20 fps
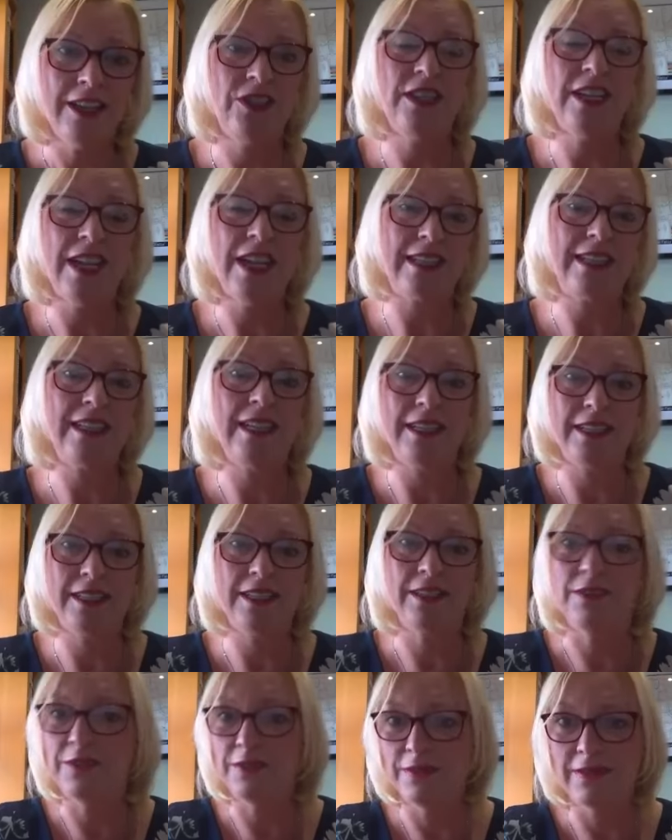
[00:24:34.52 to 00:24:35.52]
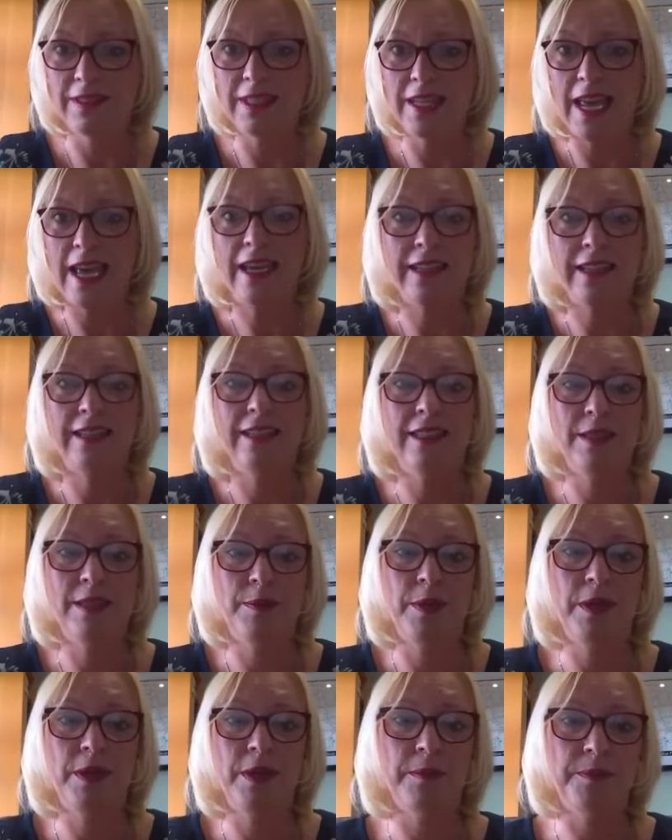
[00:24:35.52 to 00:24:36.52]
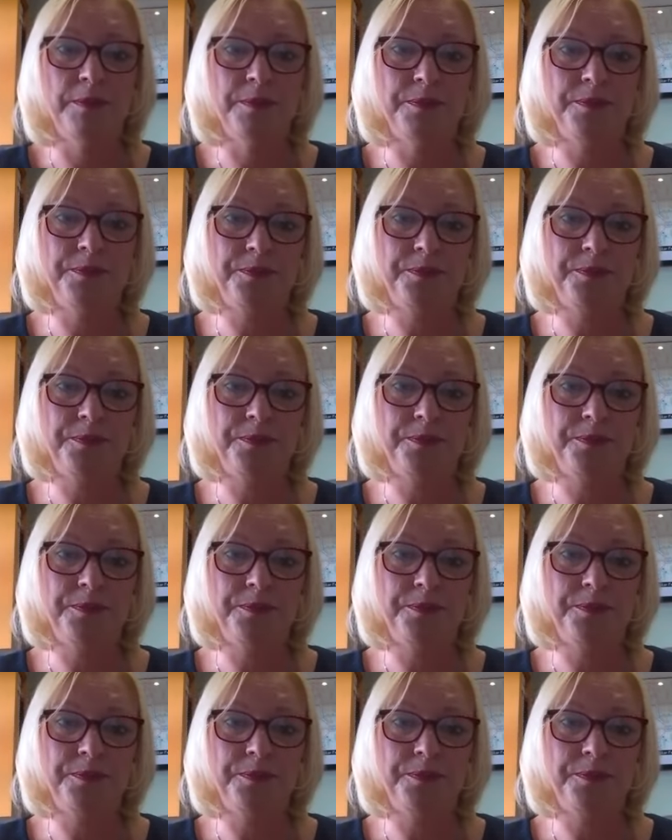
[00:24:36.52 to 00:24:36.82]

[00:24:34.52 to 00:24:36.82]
genetics of the egg and the sperm.